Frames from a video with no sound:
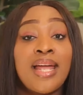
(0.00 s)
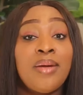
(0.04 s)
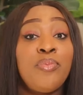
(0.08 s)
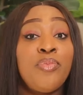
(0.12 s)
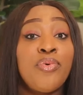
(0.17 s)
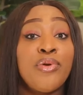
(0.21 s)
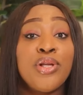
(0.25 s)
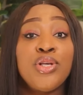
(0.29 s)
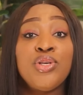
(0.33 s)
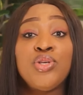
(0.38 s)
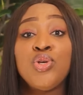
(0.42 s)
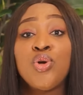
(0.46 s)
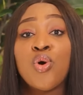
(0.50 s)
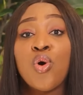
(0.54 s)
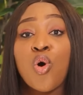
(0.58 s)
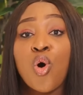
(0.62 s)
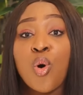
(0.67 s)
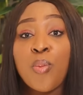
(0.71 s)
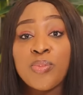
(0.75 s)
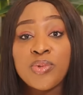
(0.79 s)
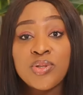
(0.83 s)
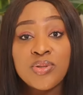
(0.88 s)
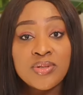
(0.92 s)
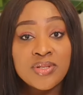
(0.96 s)
I bring you
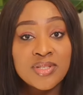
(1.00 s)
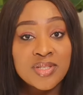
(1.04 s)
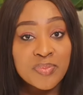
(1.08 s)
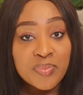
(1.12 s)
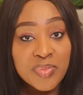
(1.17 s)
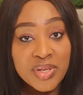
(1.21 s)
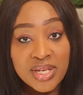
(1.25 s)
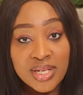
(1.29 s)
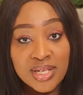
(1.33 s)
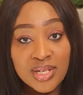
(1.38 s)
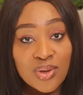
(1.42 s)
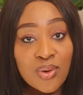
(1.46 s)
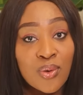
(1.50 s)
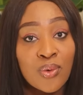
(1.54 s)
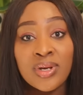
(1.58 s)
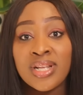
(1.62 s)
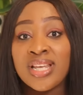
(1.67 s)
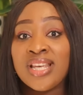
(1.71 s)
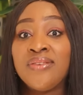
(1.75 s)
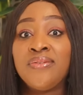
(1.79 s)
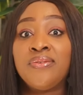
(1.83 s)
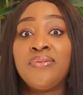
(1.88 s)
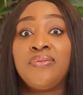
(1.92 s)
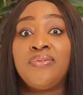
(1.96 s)
up to speed
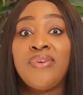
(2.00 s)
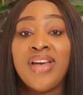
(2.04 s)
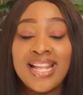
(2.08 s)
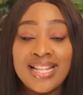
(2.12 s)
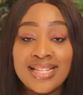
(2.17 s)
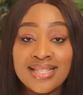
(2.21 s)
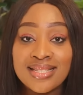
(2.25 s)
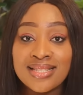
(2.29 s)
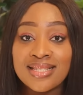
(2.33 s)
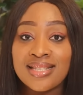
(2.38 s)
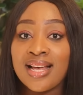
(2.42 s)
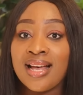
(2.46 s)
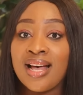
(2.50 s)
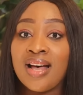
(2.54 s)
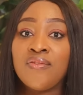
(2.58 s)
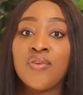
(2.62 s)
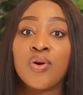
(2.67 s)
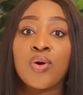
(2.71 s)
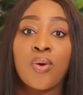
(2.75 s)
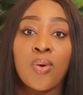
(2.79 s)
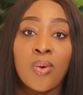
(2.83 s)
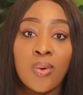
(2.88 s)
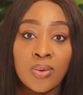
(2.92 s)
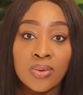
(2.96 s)
on events that have
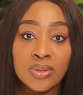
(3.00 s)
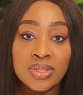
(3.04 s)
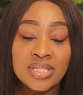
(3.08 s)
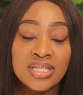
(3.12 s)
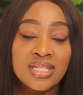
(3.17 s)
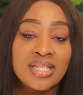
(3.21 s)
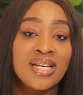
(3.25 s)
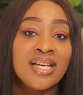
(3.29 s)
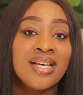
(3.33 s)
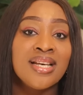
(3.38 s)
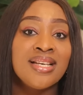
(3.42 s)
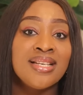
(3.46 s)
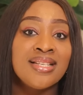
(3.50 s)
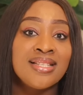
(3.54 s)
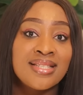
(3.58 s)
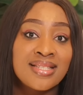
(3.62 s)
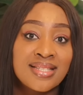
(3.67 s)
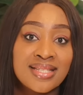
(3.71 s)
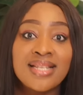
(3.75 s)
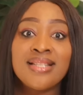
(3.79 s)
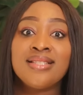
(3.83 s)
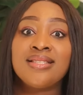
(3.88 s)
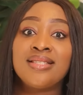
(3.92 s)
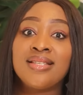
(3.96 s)
occurred
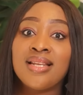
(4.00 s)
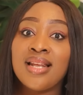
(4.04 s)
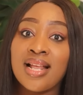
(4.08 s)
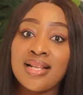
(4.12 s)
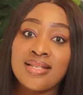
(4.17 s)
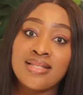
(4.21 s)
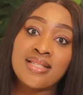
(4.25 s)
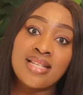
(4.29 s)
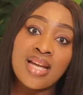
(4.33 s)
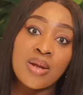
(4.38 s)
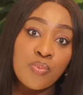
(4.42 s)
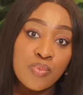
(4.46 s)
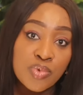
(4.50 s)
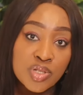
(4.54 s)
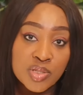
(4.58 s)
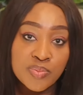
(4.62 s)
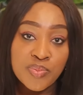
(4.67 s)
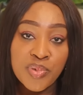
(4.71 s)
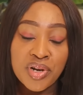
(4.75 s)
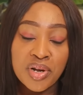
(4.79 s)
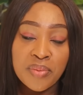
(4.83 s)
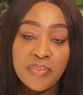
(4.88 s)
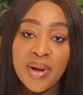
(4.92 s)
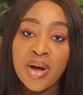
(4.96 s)
since the last time we
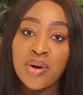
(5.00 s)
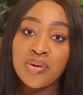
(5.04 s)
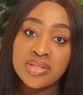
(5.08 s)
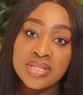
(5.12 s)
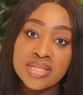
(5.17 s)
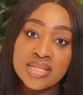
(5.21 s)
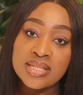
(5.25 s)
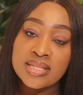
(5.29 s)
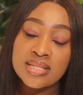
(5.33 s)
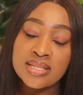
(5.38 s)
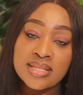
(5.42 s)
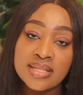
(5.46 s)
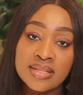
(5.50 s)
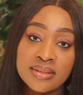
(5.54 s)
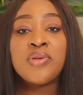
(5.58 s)
spoke about it.